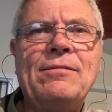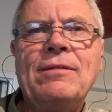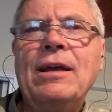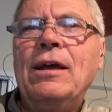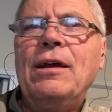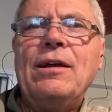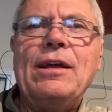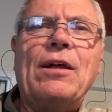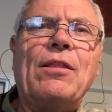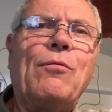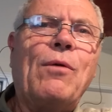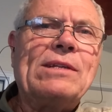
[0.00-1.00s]
and you
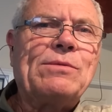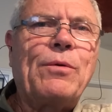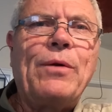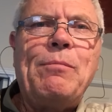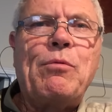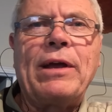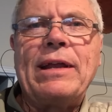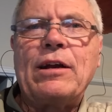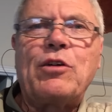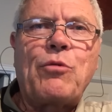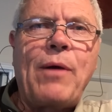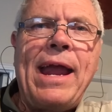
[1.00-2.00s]
know the ones where we bring in
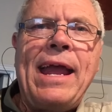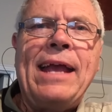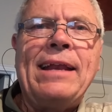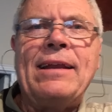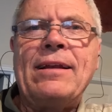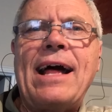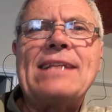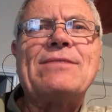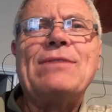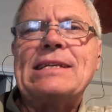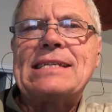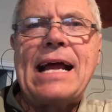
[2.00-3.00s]
a crane and lots
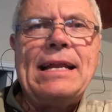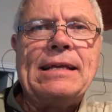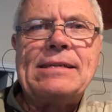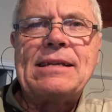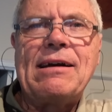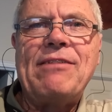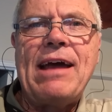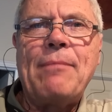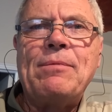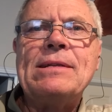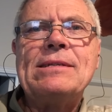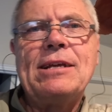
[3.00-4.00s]
of exciting stuff
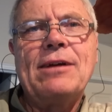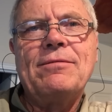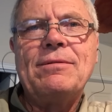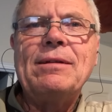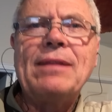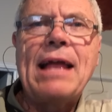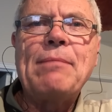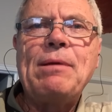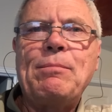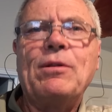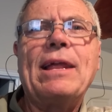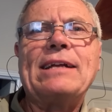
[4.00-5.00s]
happens you know a lot of
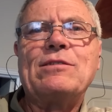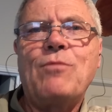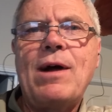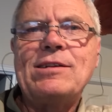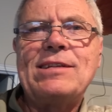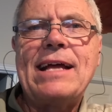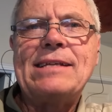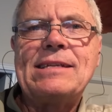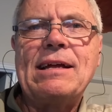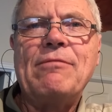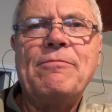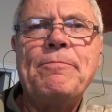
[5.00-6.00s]
people like to watch that
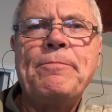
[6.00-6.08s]
stuff